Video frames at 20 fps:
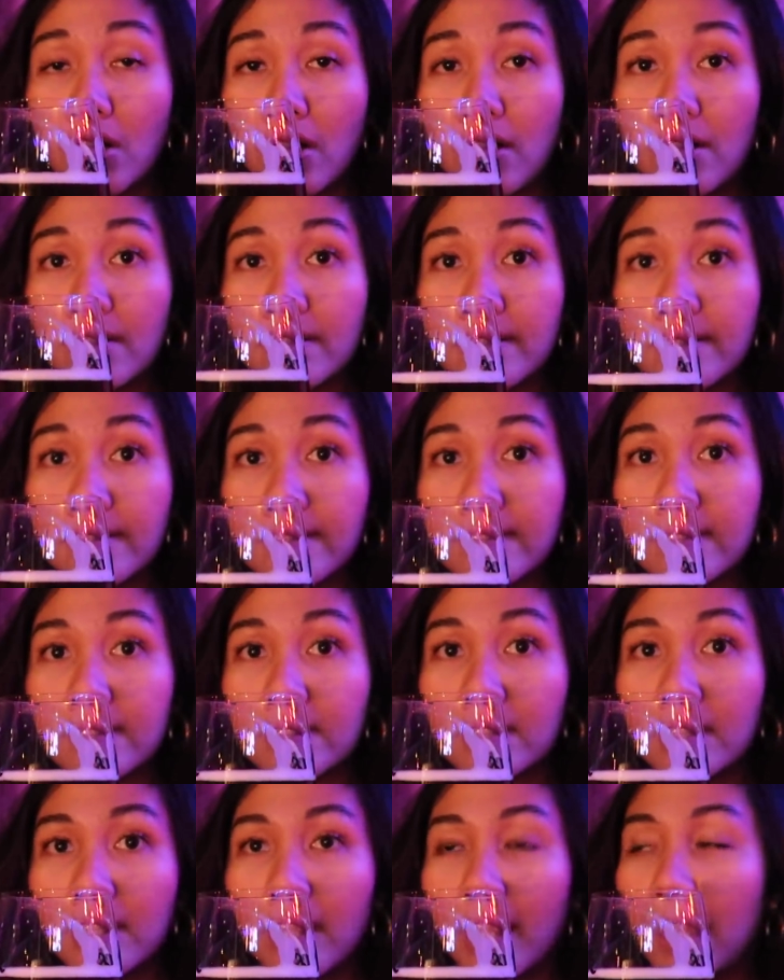costs
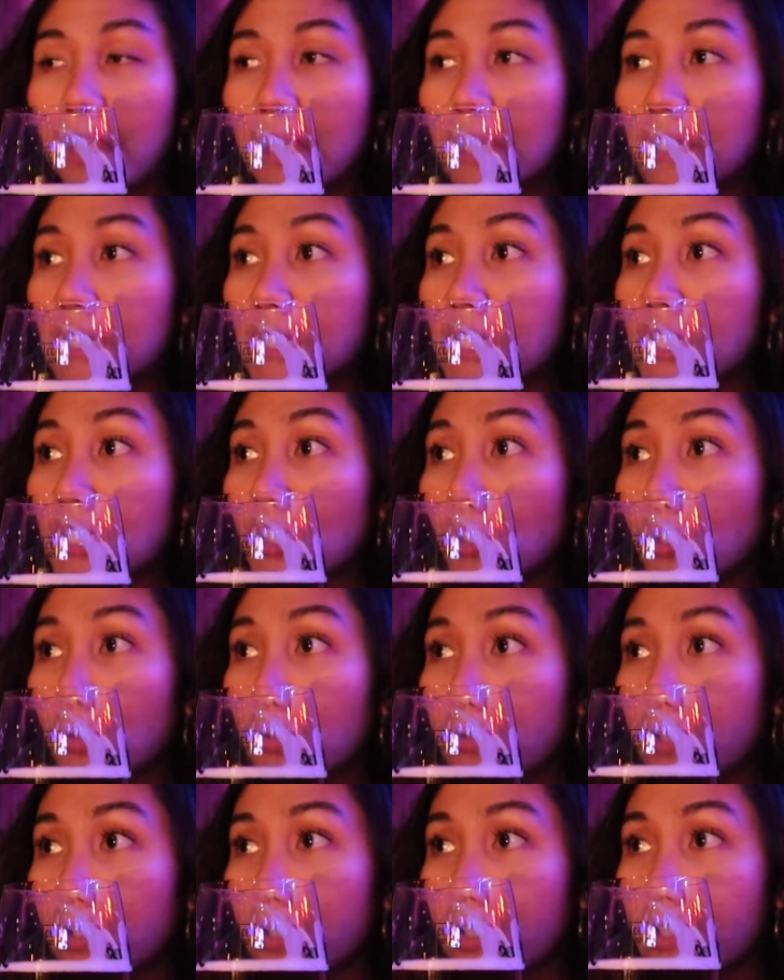80
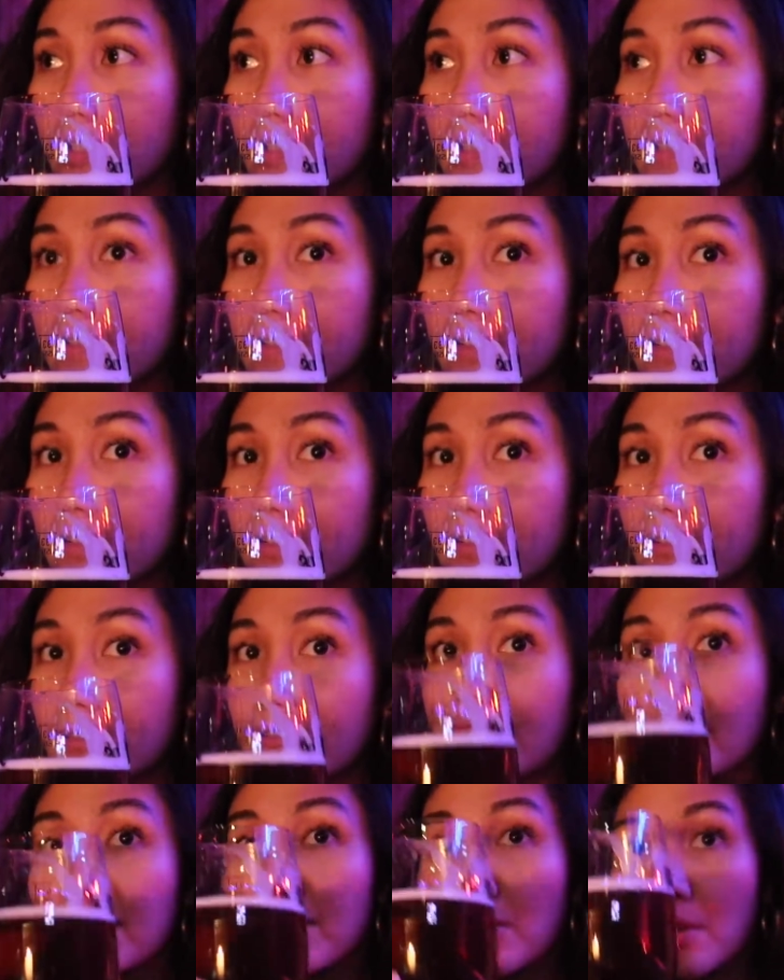kroners
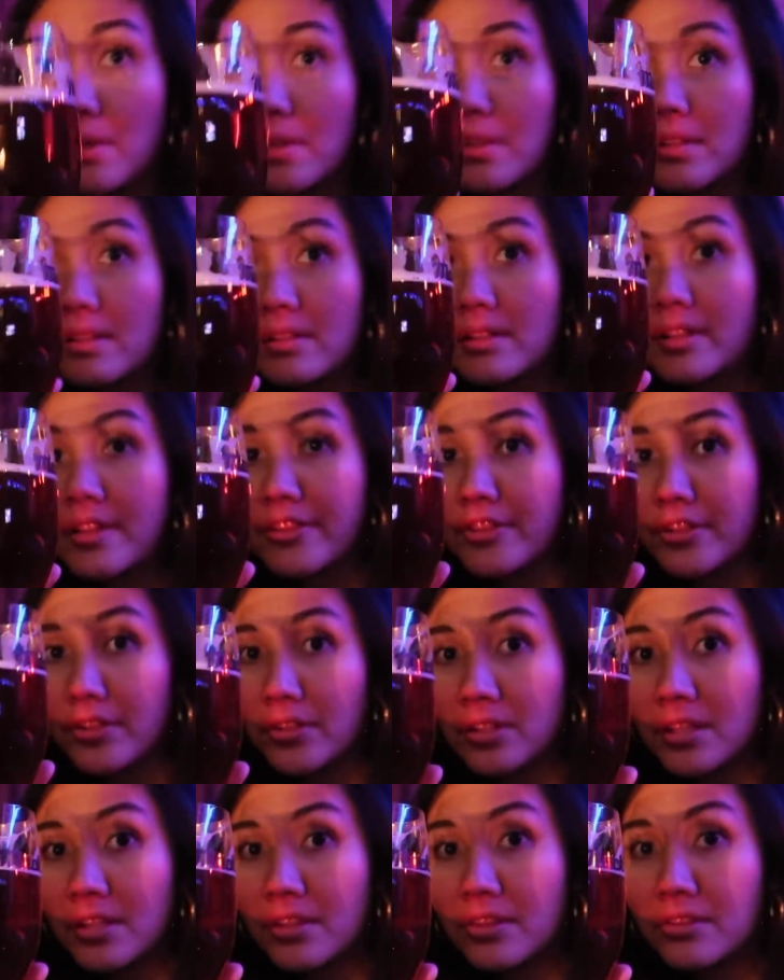for a
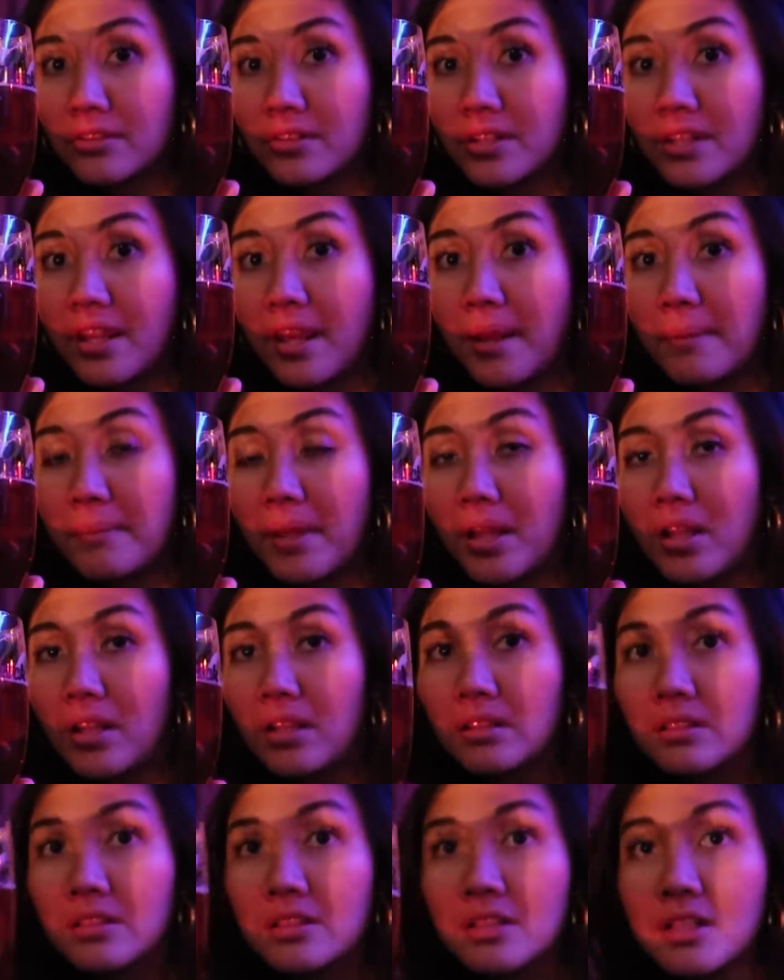33
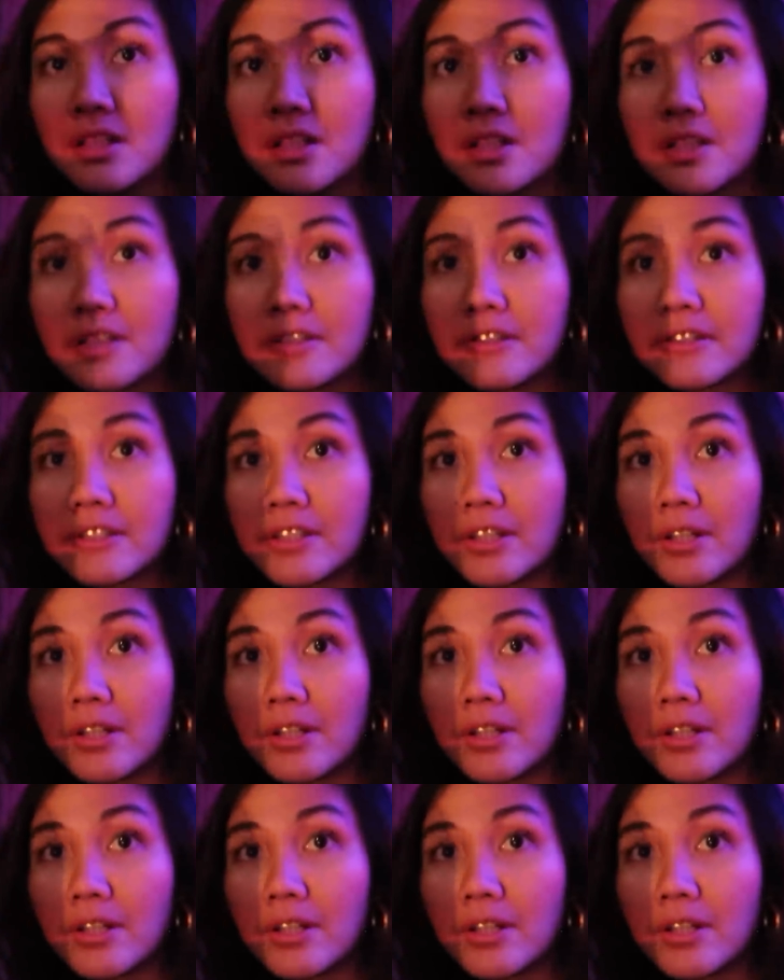ml.